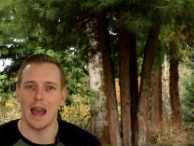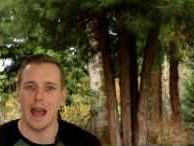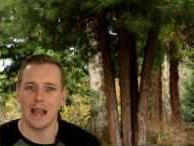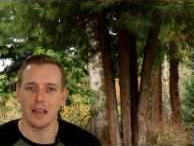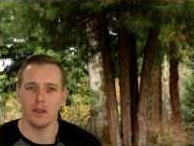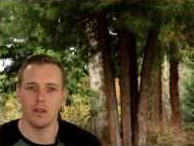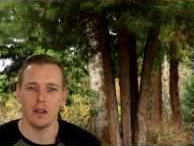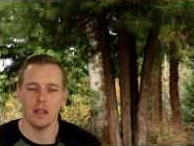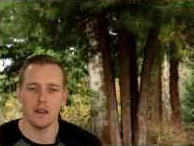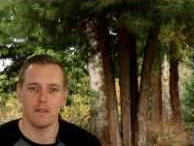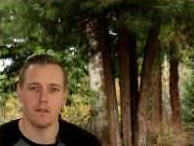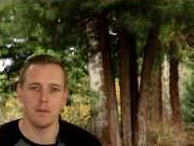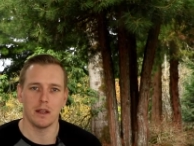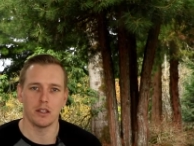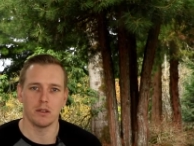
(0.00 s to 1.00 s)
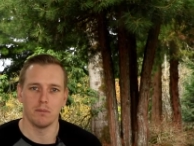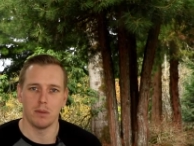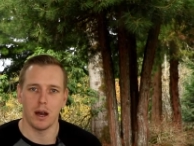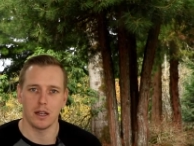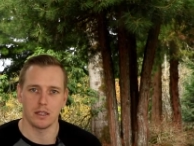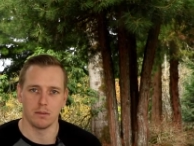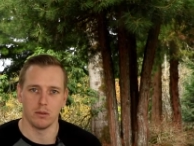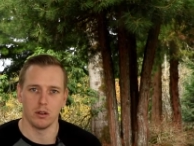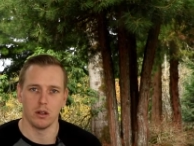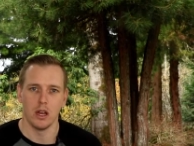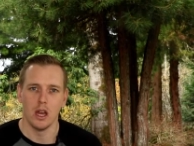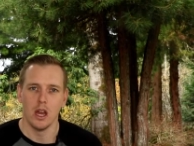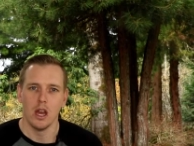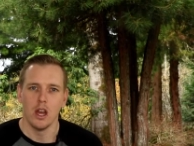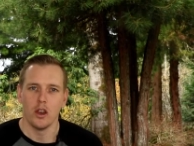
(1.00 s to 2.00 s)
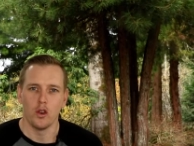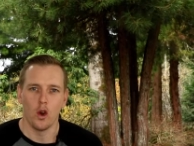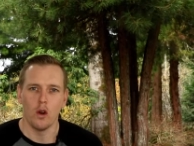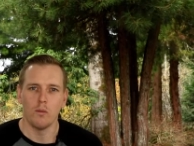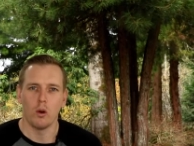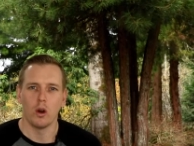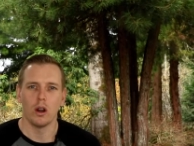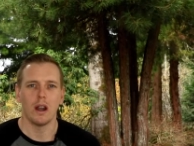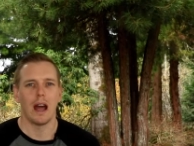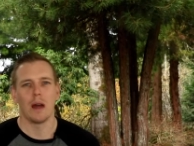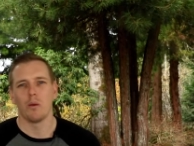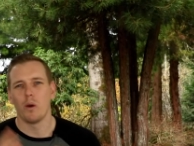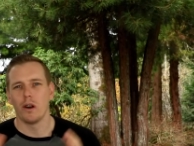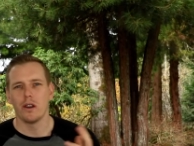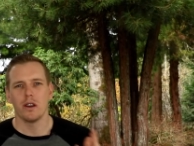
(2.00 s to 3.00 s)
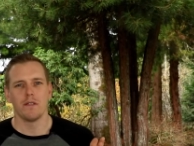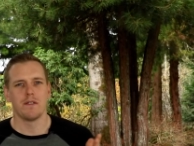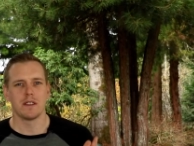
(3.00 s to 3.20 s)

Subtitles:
accurate information possible. No more, I wonder if